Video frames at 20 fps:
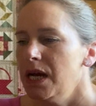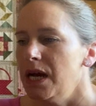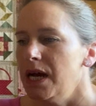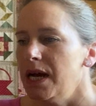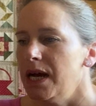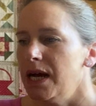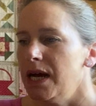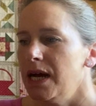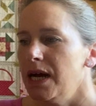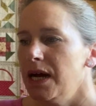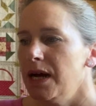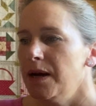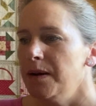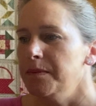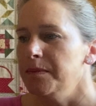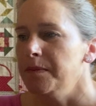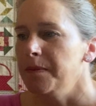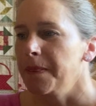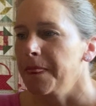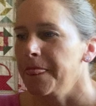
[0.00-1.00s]

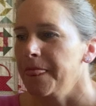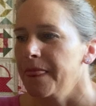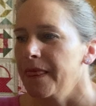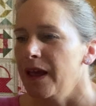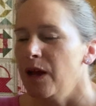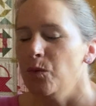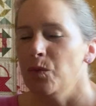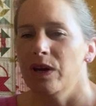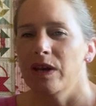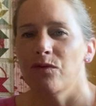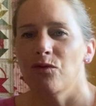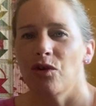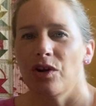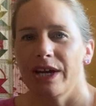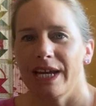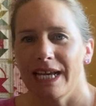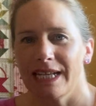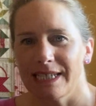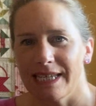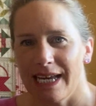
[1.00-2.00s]
And whenever I
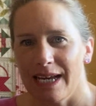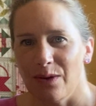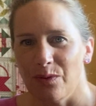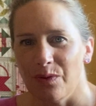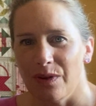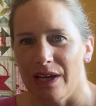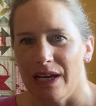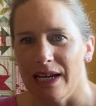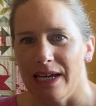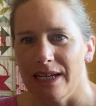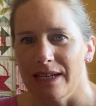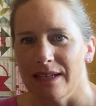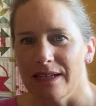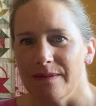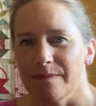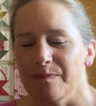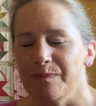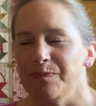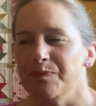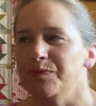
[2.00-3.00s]
get down there,
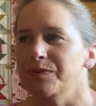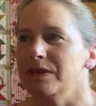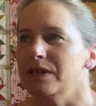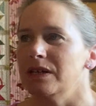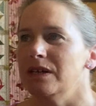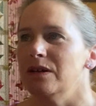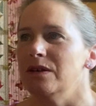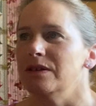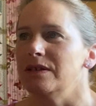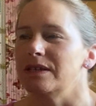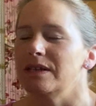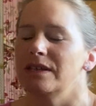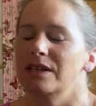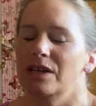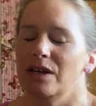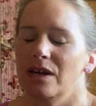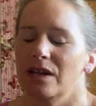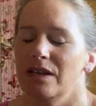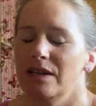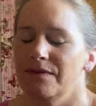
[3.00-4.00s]
I say, you
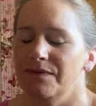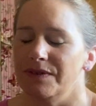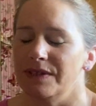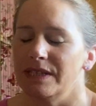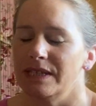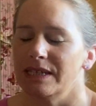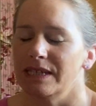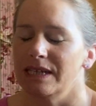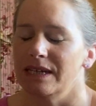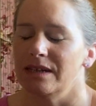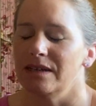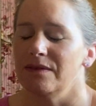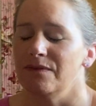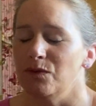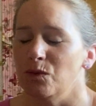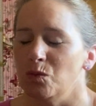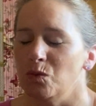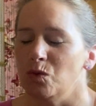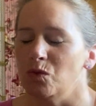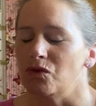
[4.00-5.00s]
know, I love the sea, I love
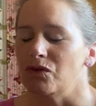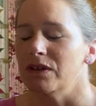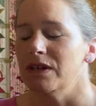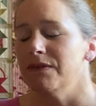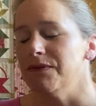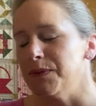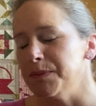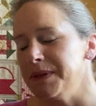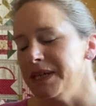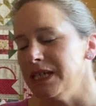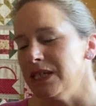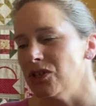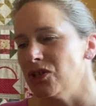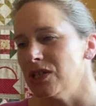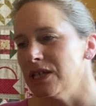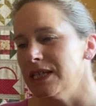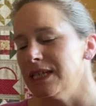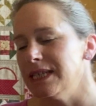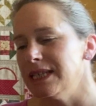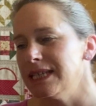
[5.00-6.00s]
the water, I love the
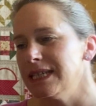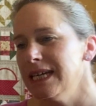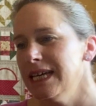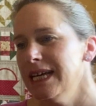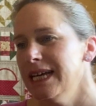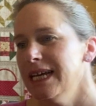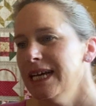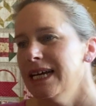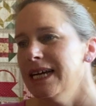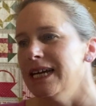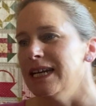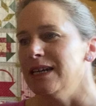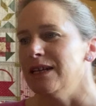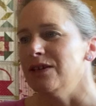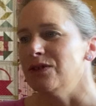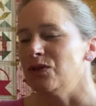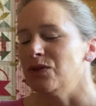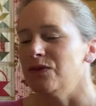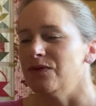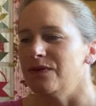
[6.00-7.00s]
beaches, and I
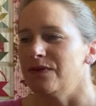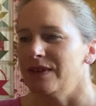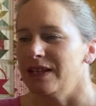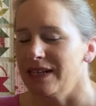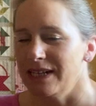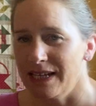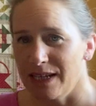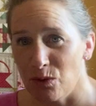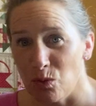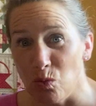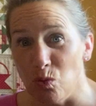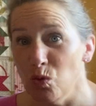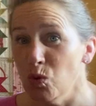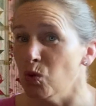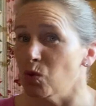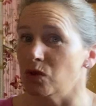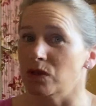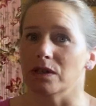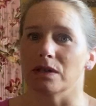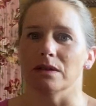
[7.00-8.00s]
sort of then get all
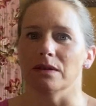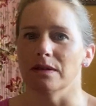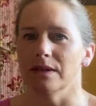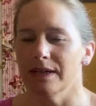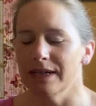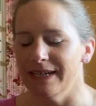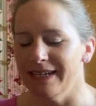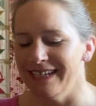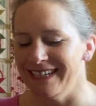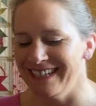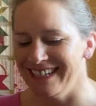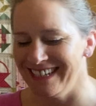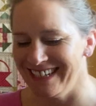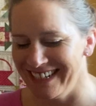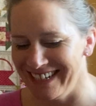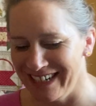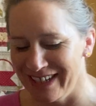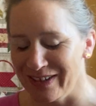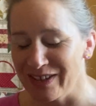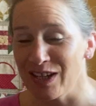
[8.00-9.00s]
nautical.
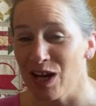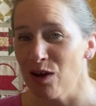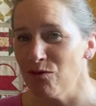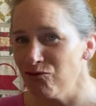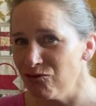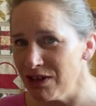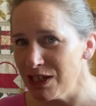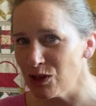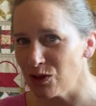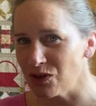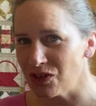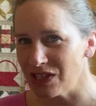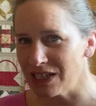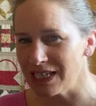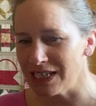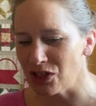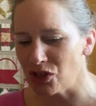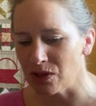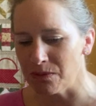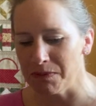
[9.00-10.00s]
And I was like, I've really got to
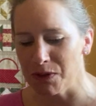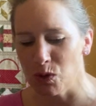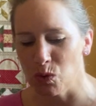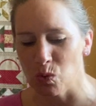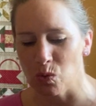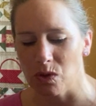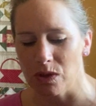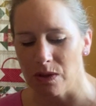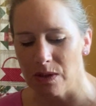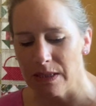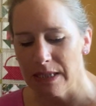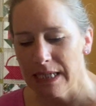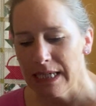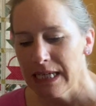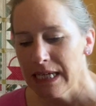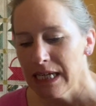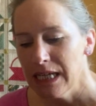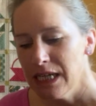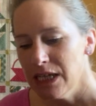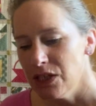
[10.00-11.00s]
stitch something nautical.
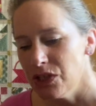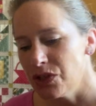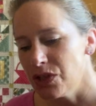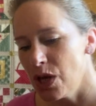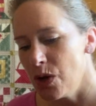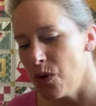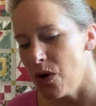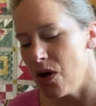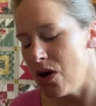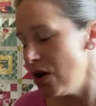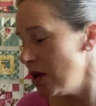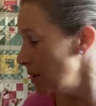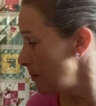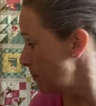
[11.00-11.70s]
So I